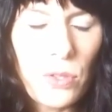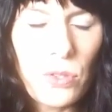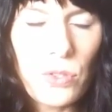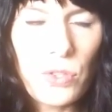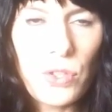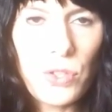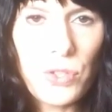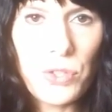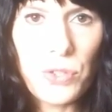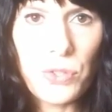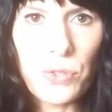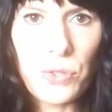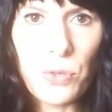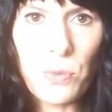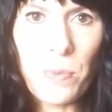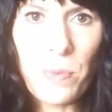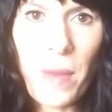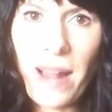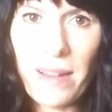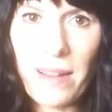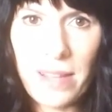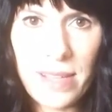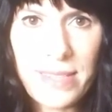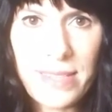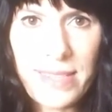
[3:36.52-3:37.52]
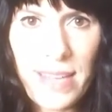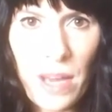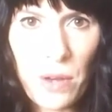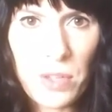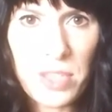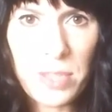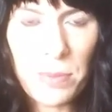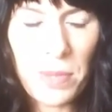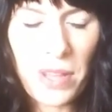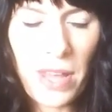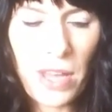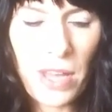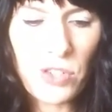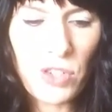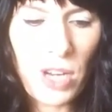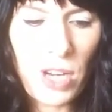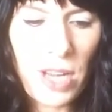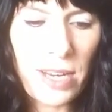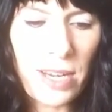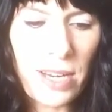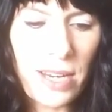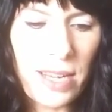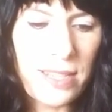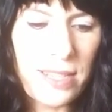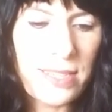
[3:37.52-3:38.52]
to balance out some of that
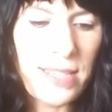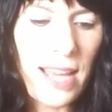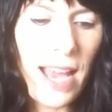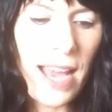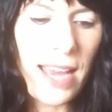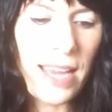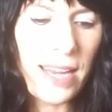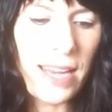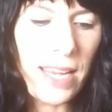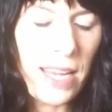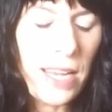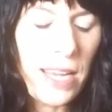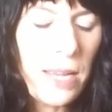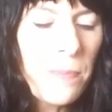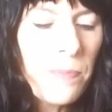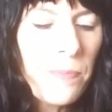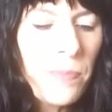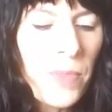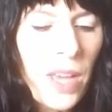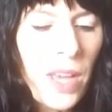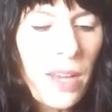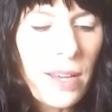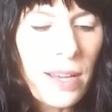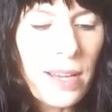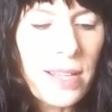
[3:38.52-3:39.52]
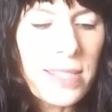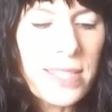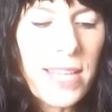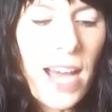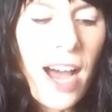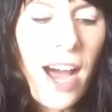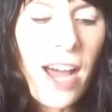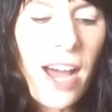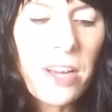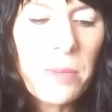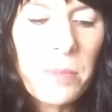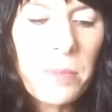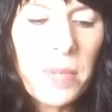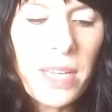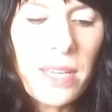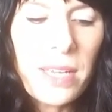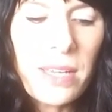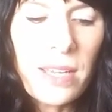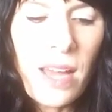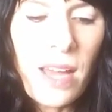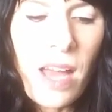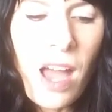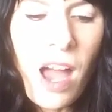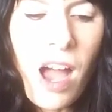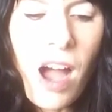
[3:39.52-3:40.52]
dread and anxiety.
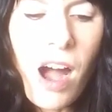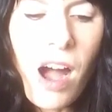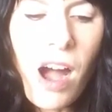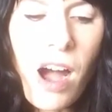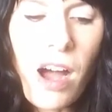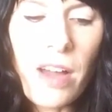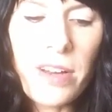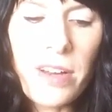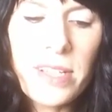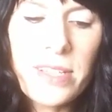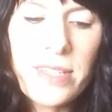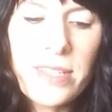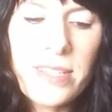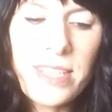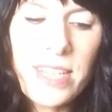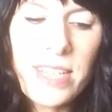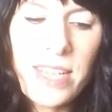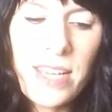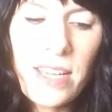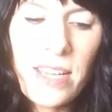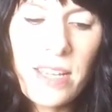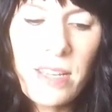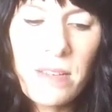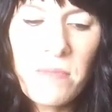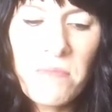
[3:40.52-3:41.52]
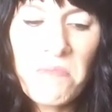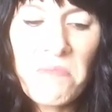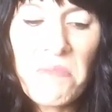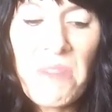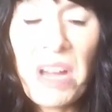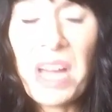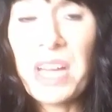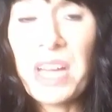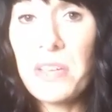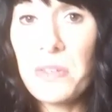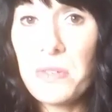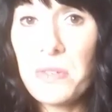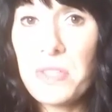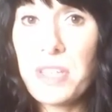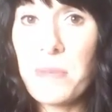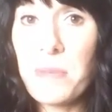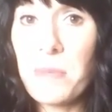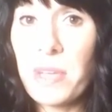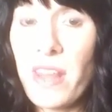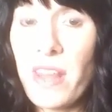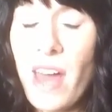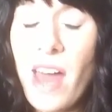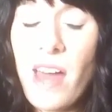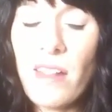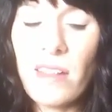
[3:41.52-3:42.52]
Autonomy, honesty. I used some
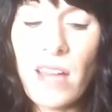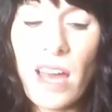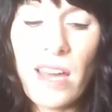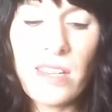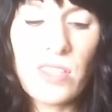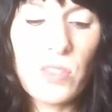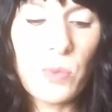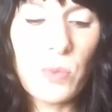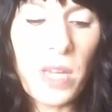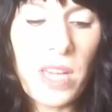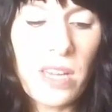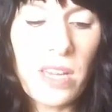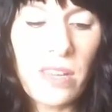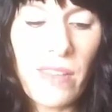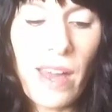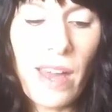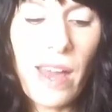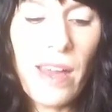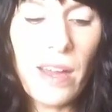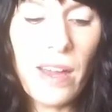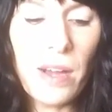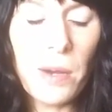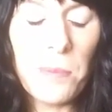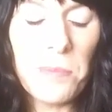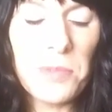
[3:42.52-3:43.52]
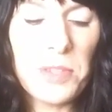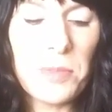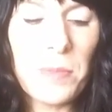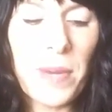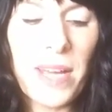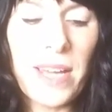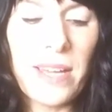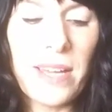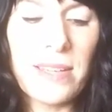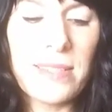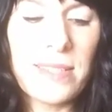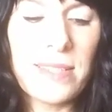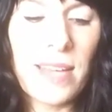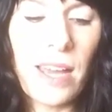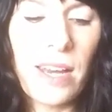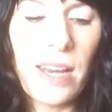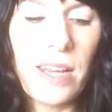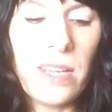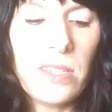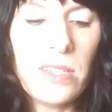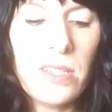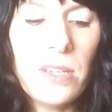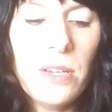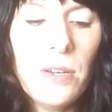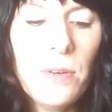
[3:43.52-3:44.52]
of that last week and that helped my
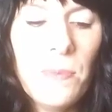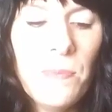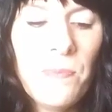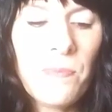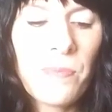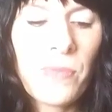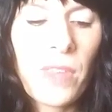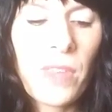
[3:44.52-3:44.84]
anxiety too.